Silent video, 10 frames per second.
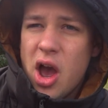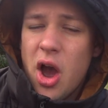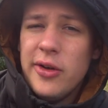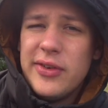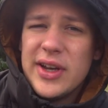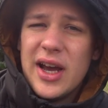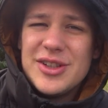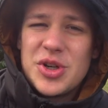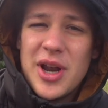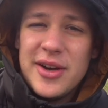
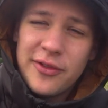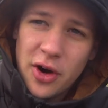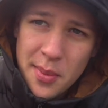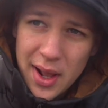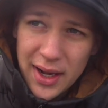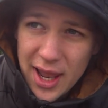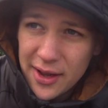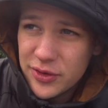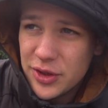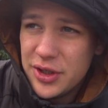Overnight train from
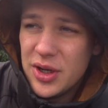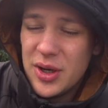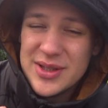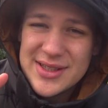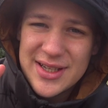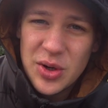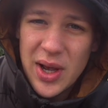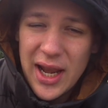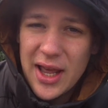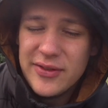11 until
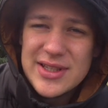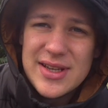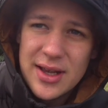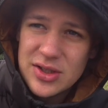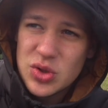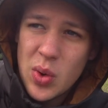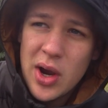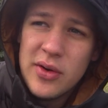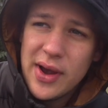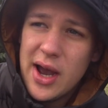11, so that's
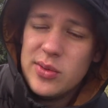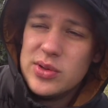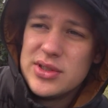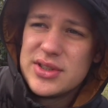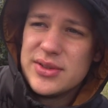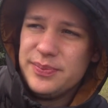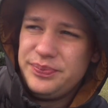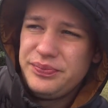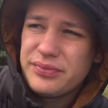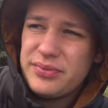12 hours.
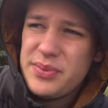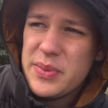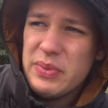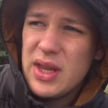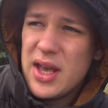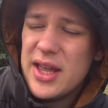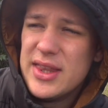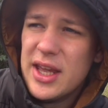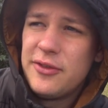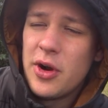
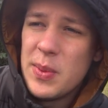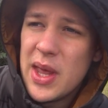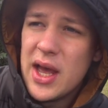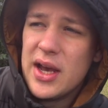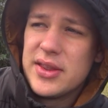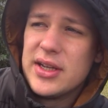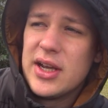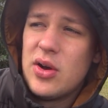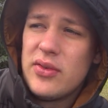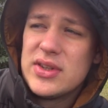And then from there I think
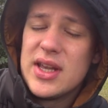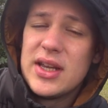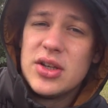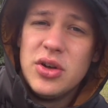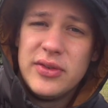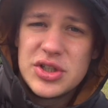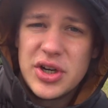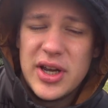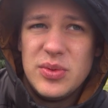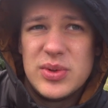I'll have to take another
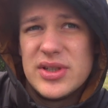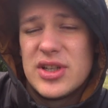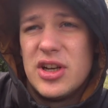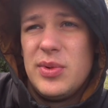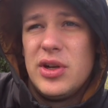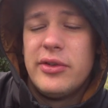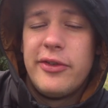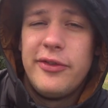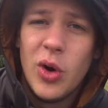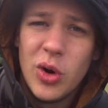train, which is going to be another
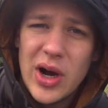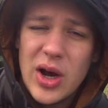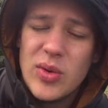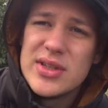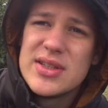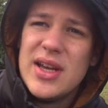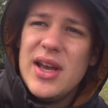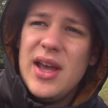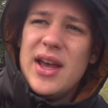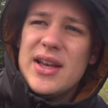4 hours.
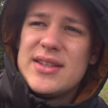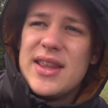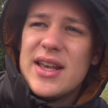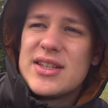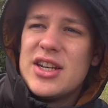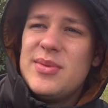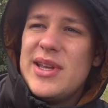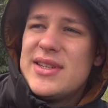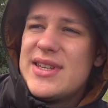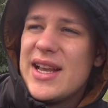So that's going to
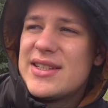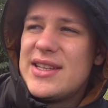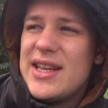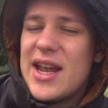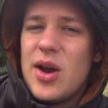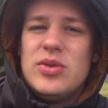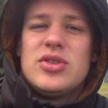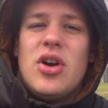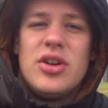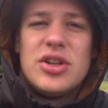be 16
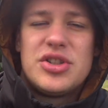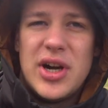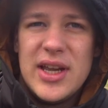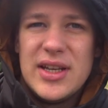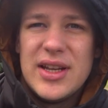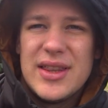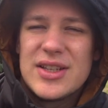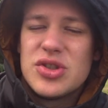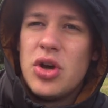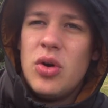hours on a train.
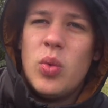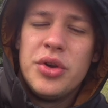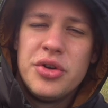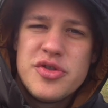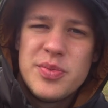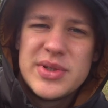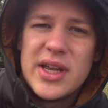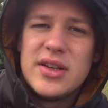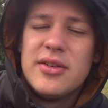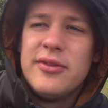That's not
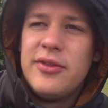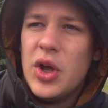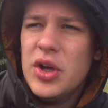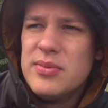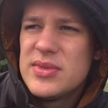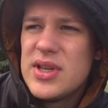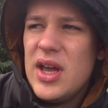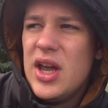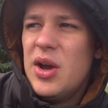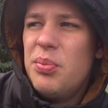100% confirmed.
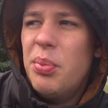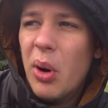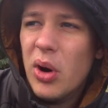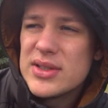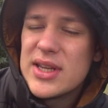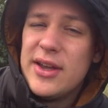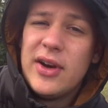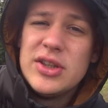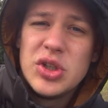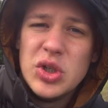But if
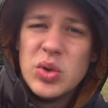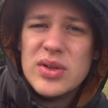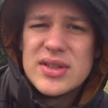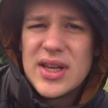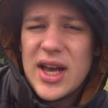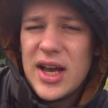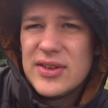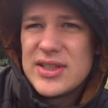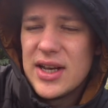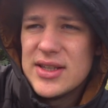I do want to have
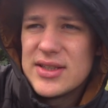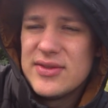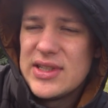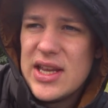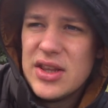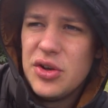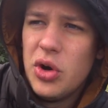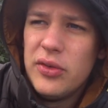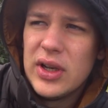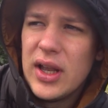a chance of seeing the
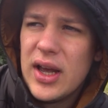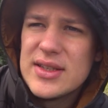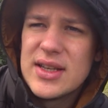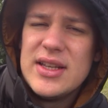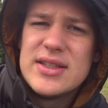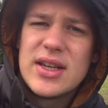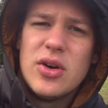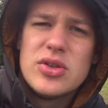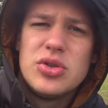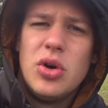Northern Lights, I need to
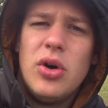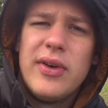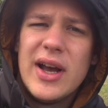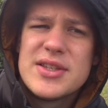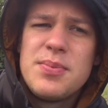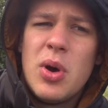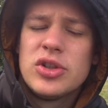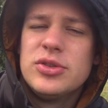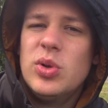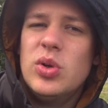go as north as
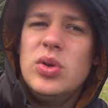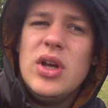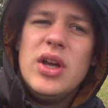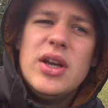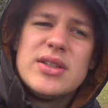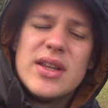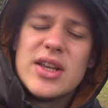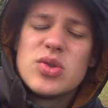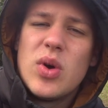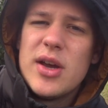possible. So
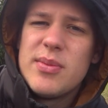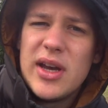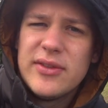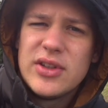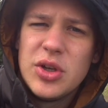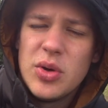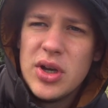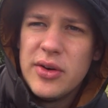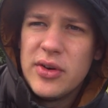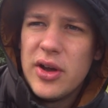that's why I might have to do
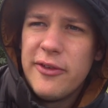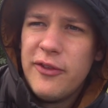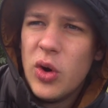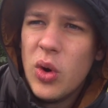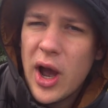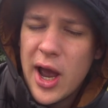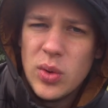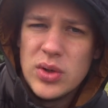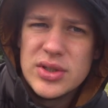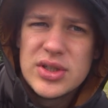another 4
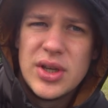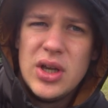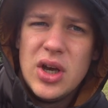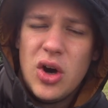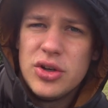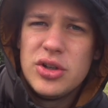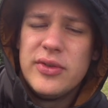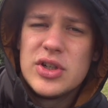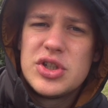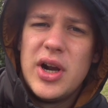hours on
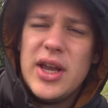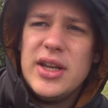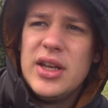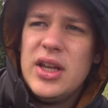another train.